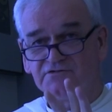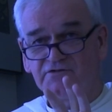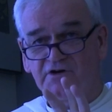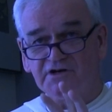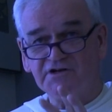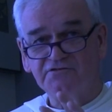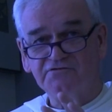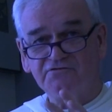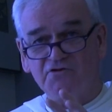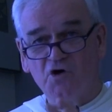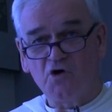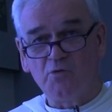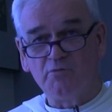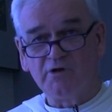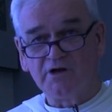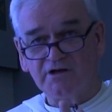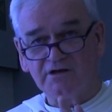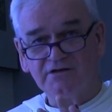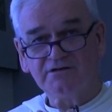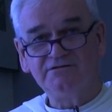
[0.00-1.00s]
very
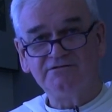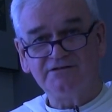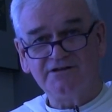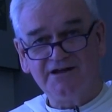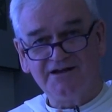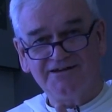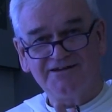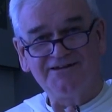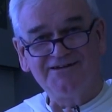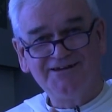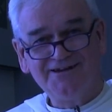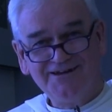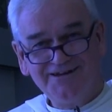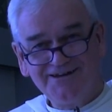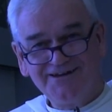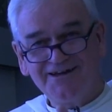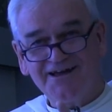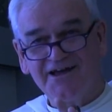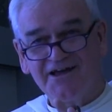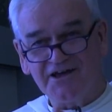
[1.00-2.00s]
formal
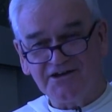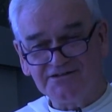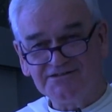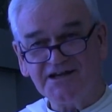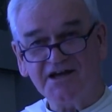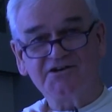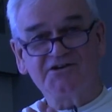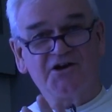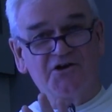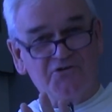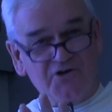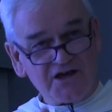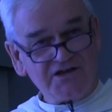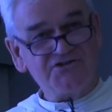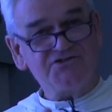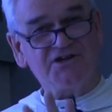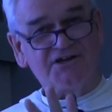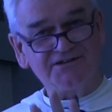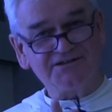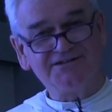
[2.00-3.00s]

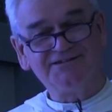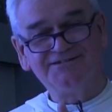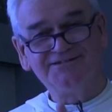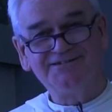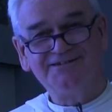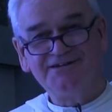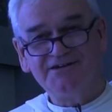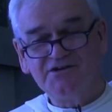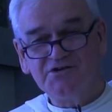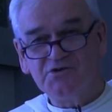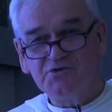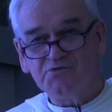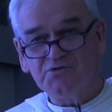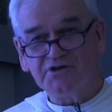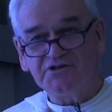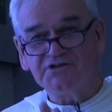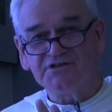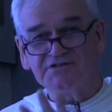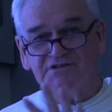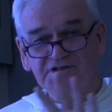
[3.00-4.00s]
declaration,
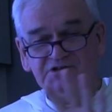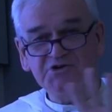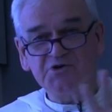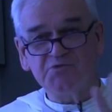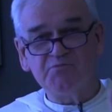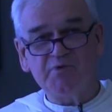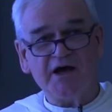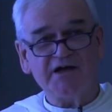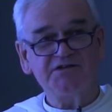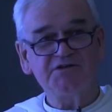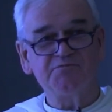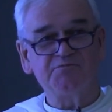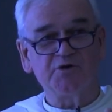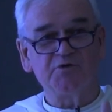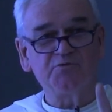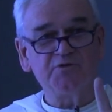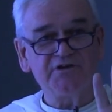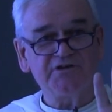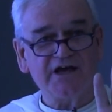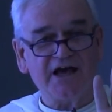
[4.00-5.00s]
which is incompatible
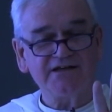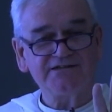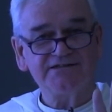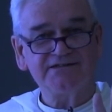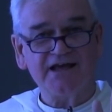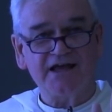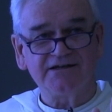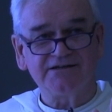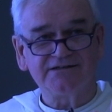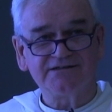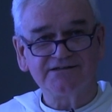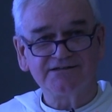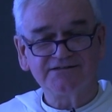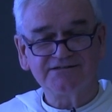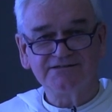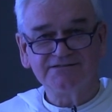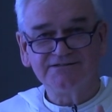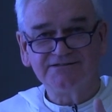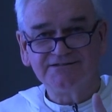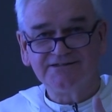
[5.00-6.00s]
with assent.
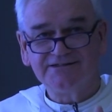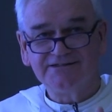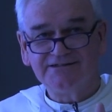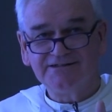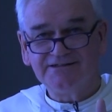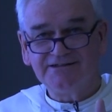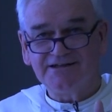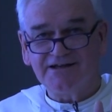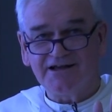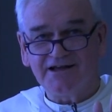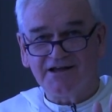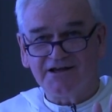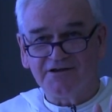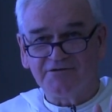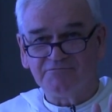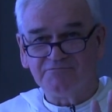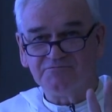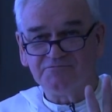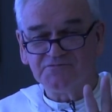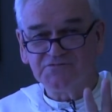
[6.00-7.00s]

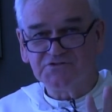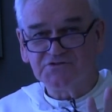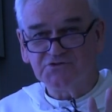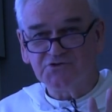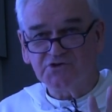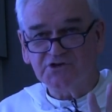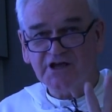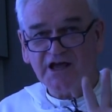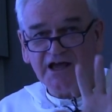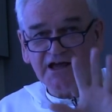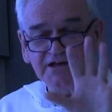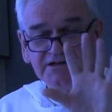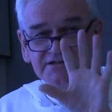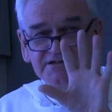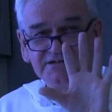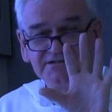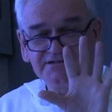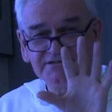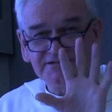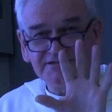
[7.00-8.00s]
So you
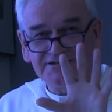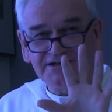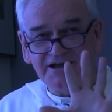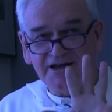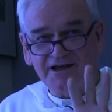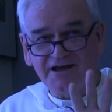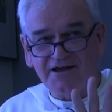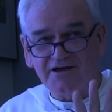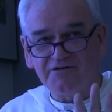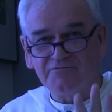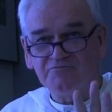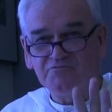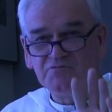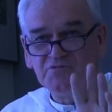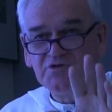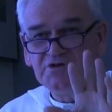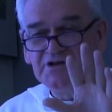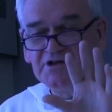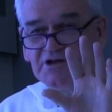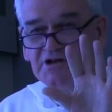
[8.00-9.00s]
can't
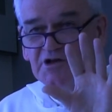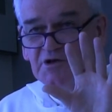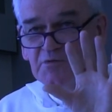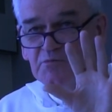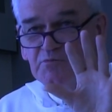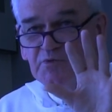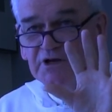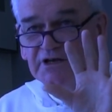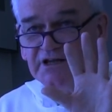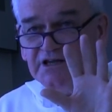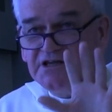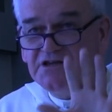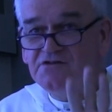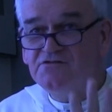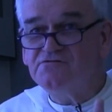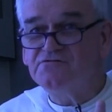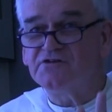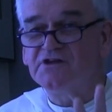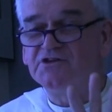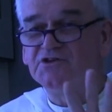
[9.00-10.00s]

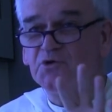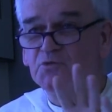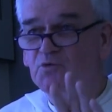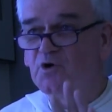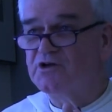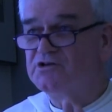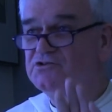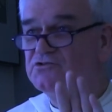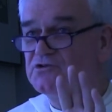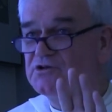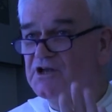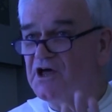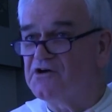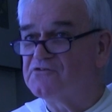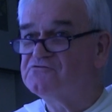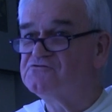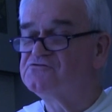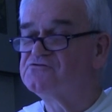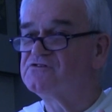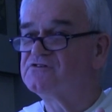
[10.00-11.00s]
believe in the one you
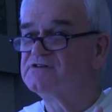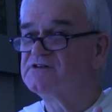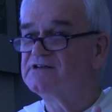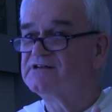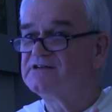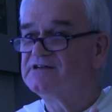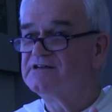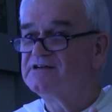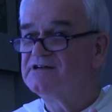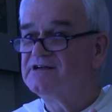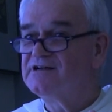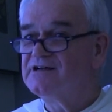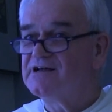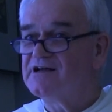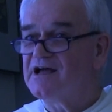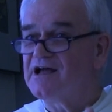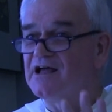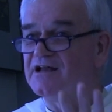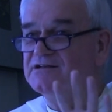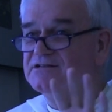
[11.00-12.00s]
love
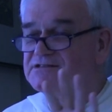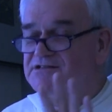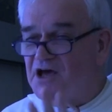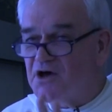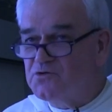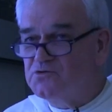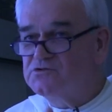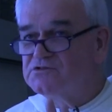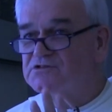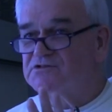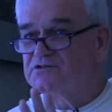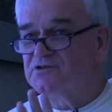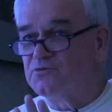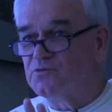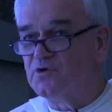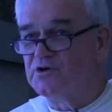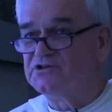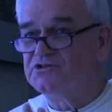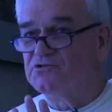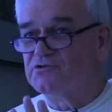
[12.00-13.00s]
and doubt the
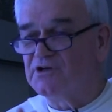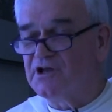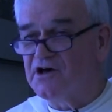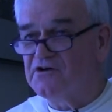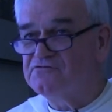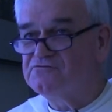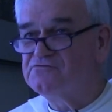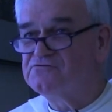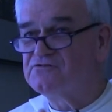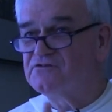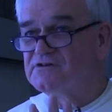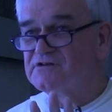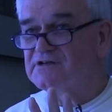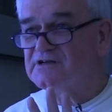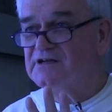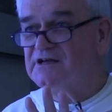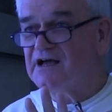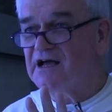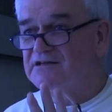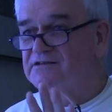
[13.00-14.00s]
one you love
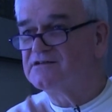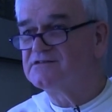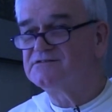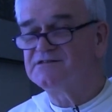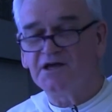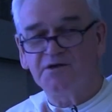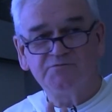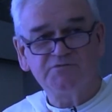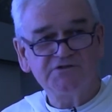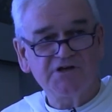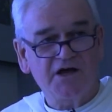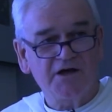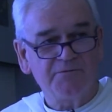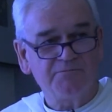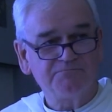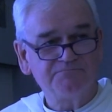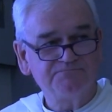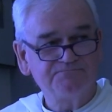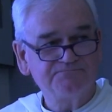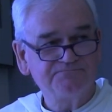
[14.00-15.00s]
at the same time.